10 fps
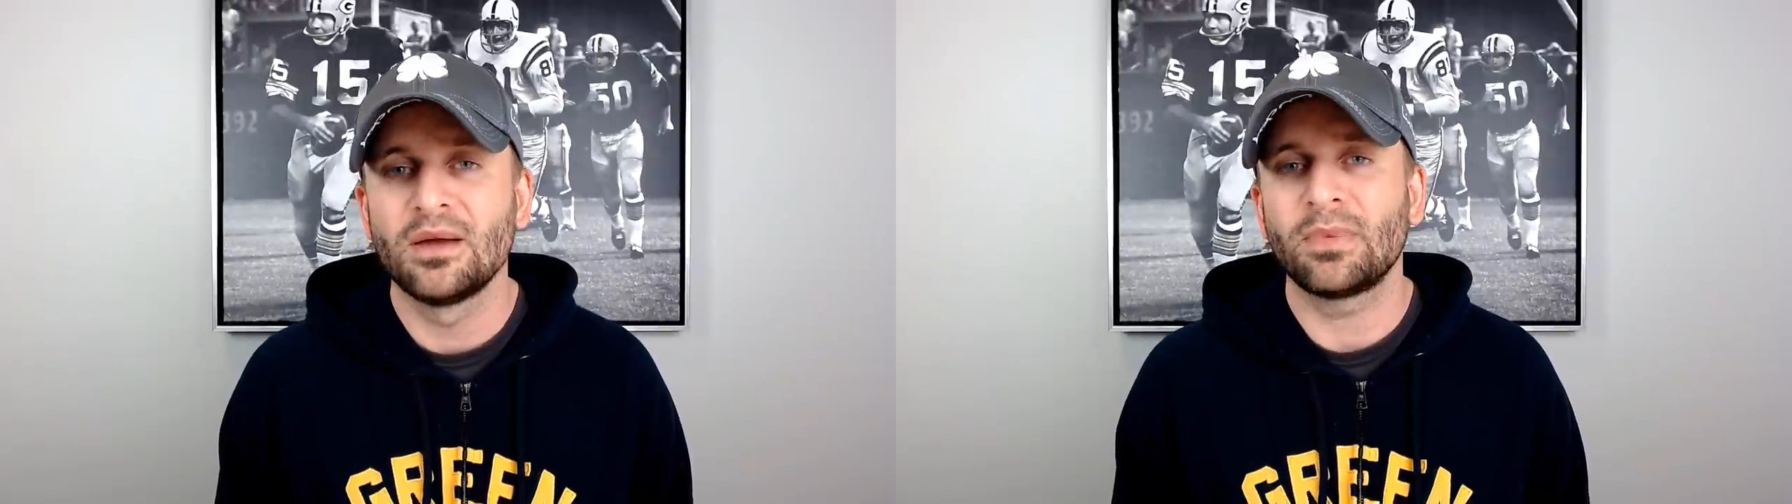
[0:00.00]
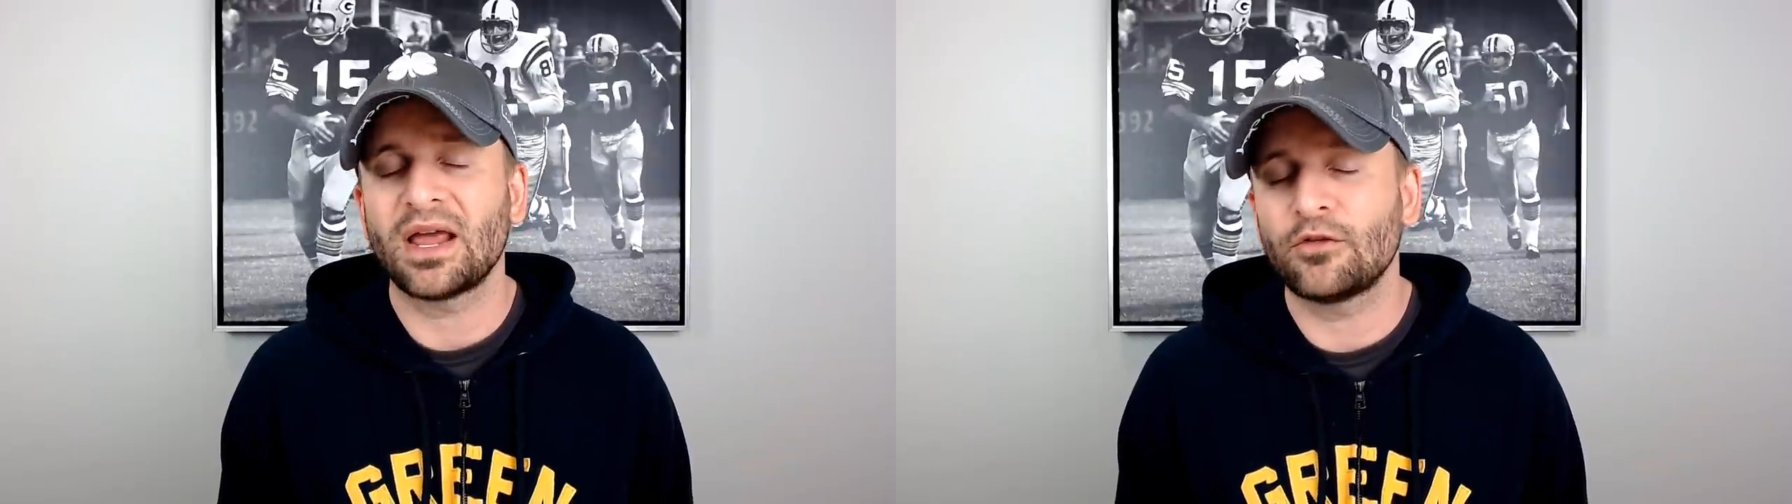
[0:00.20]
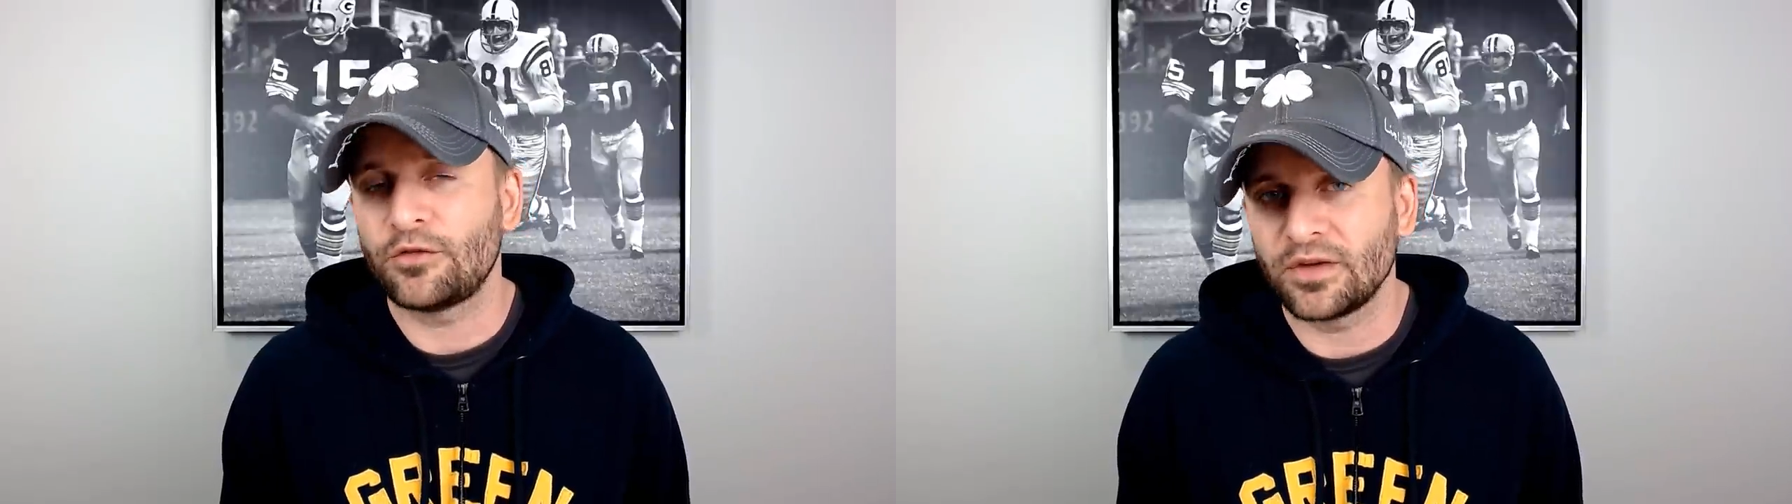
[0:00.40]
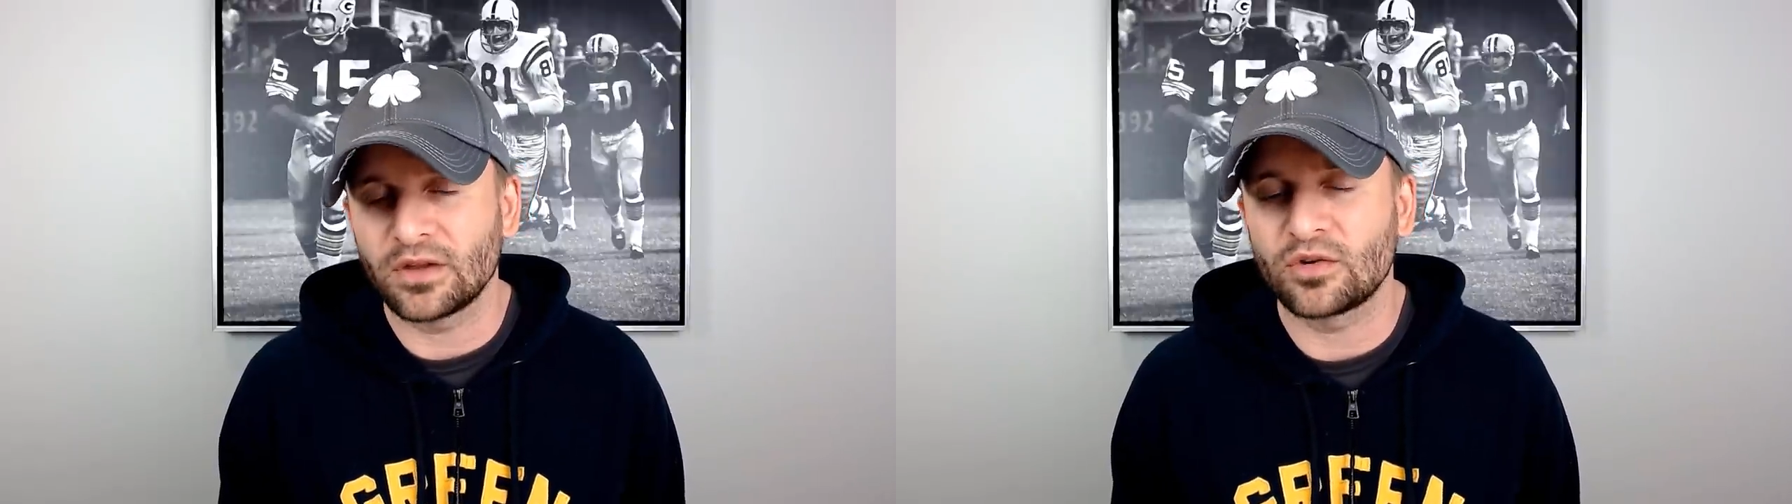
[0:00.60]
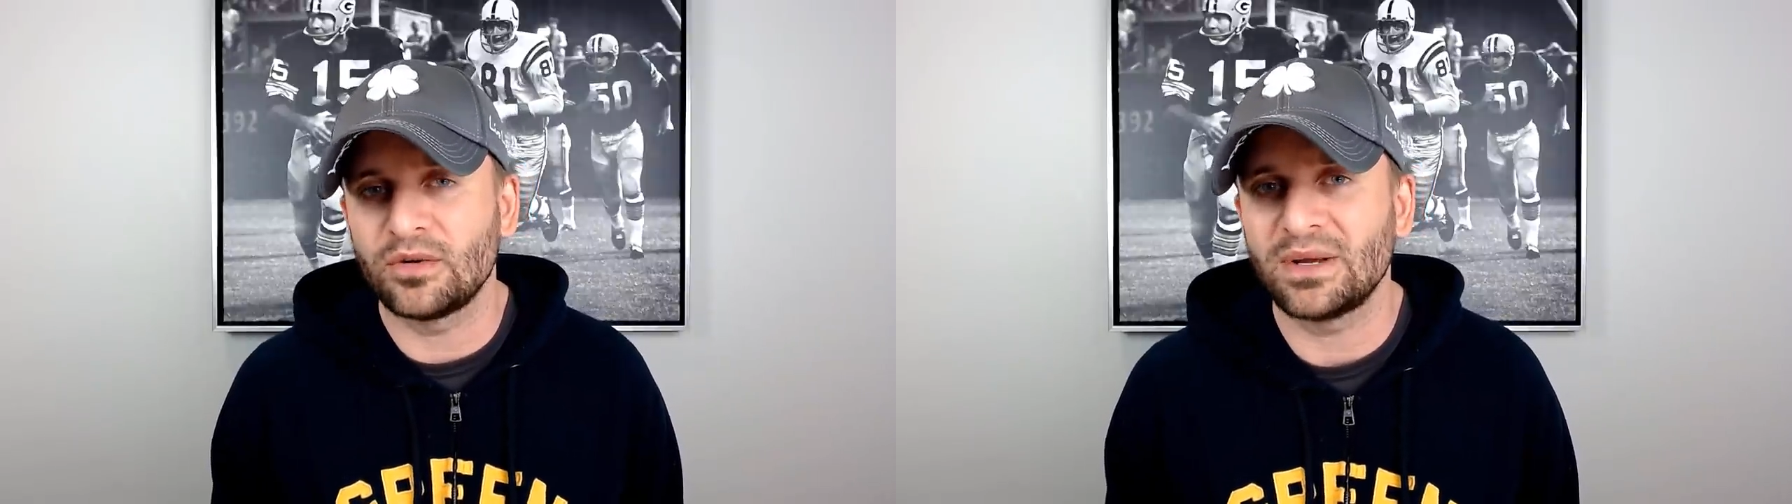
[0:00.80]
but I have a
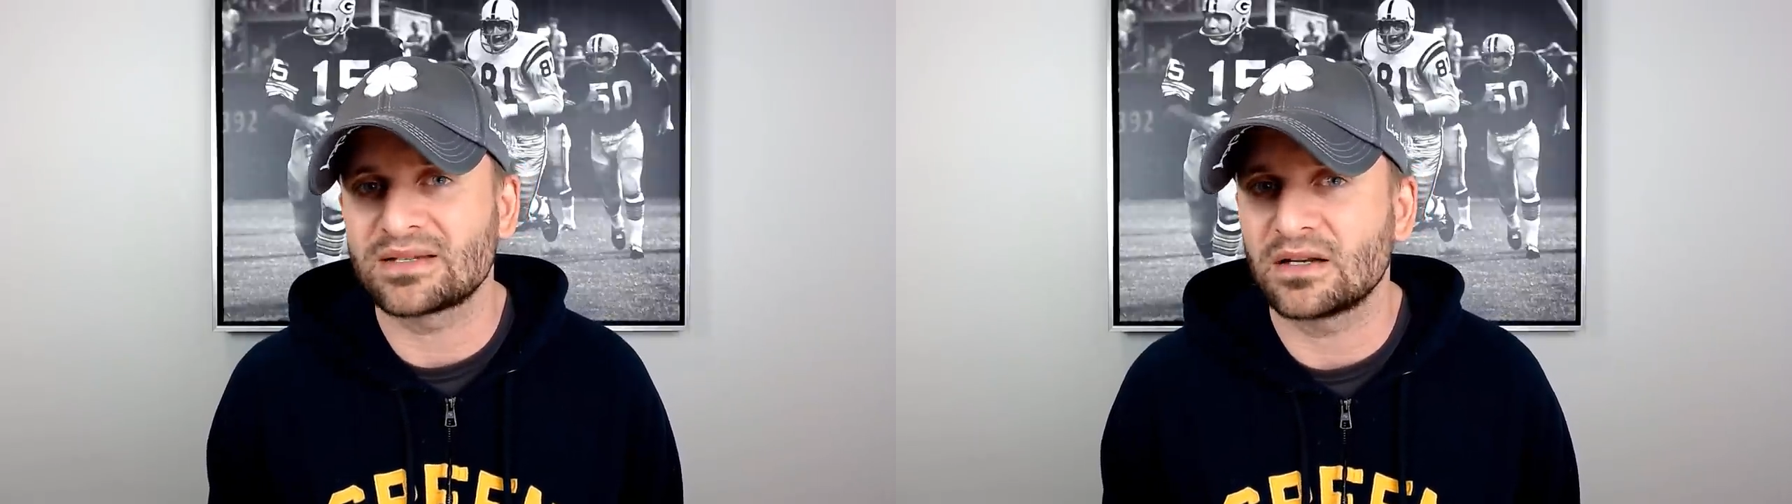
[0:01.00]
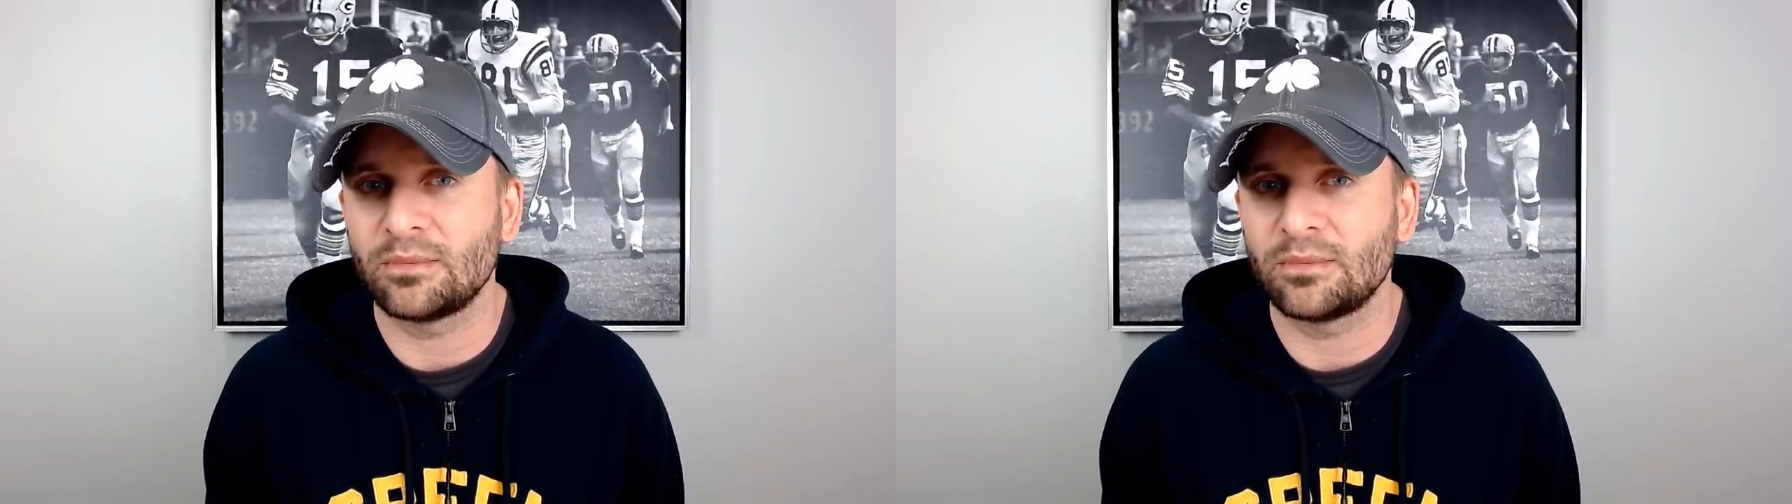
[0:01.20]
feeling Green Bay's going